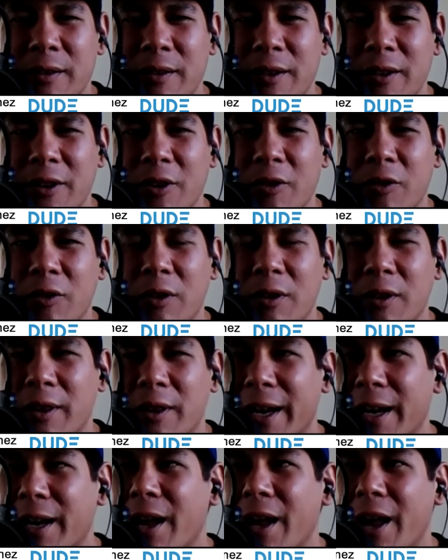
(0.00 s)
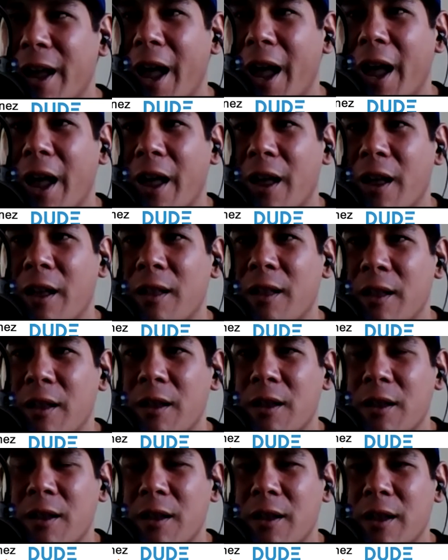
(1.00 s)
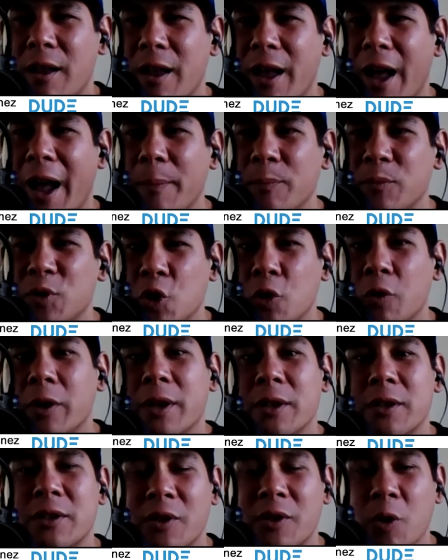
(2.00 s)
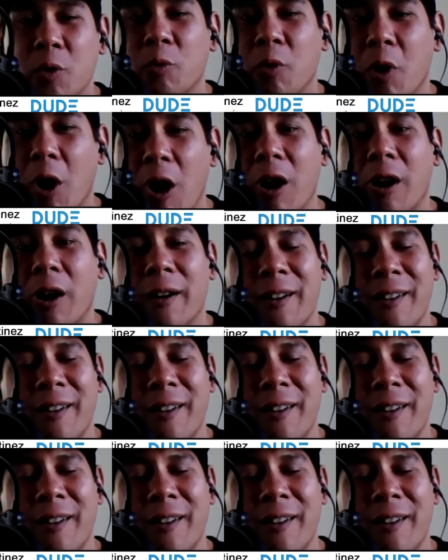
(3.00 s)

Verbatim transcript: You know, like, I'm doing it so wrong.